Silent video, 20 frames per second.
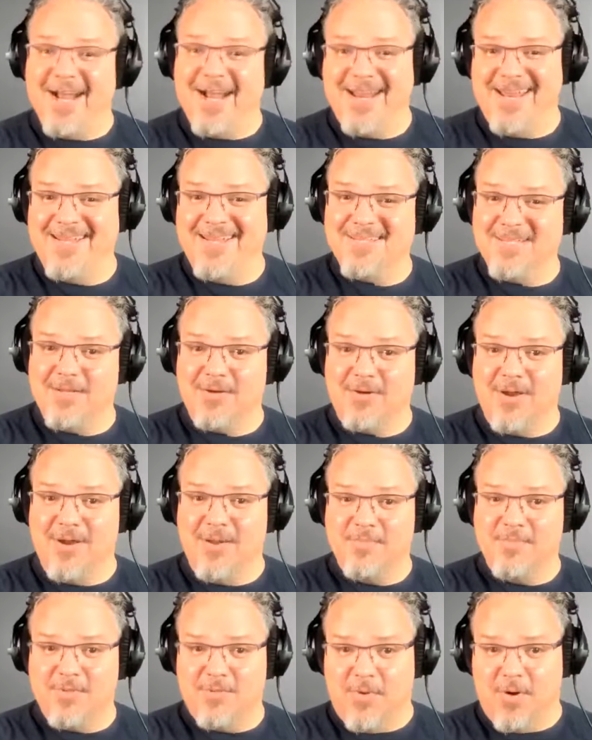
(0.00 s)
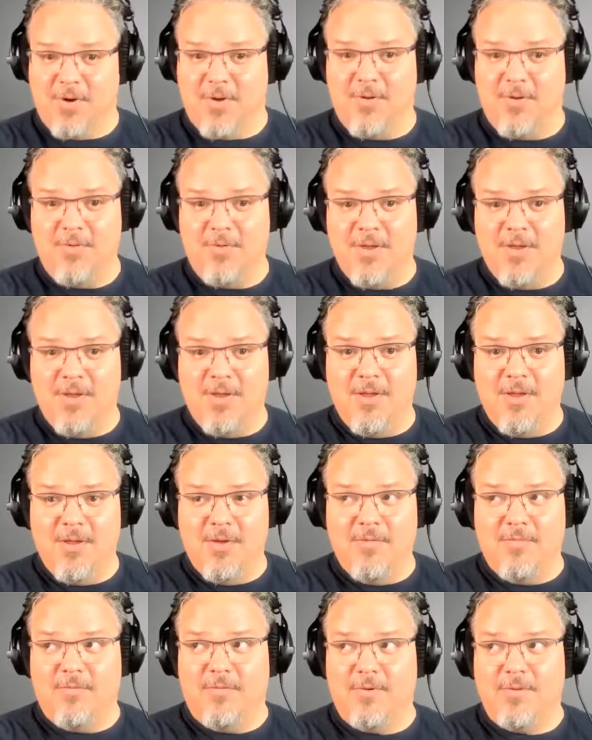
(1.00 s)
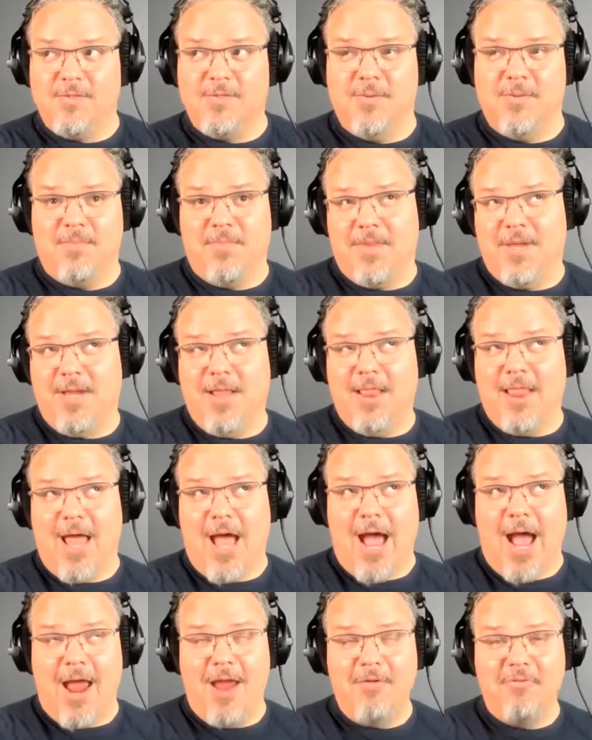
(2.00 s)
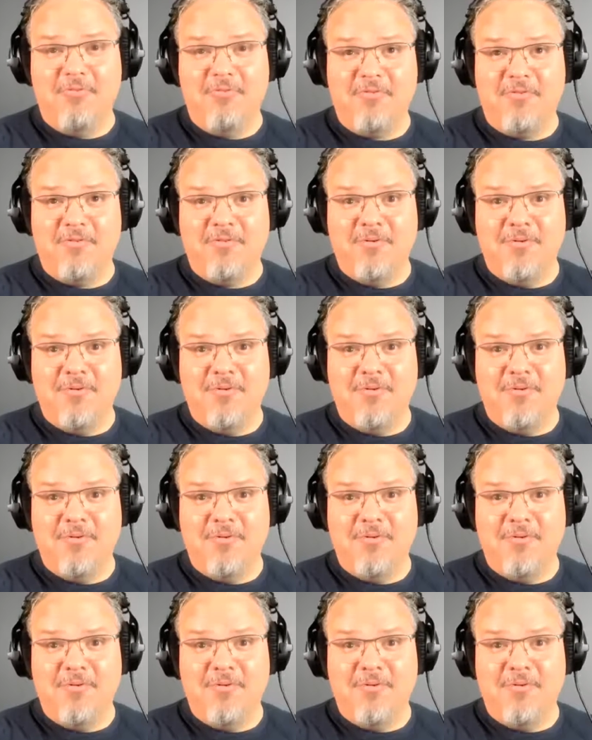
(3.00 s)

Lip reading: on Instagram tomorrow for something live.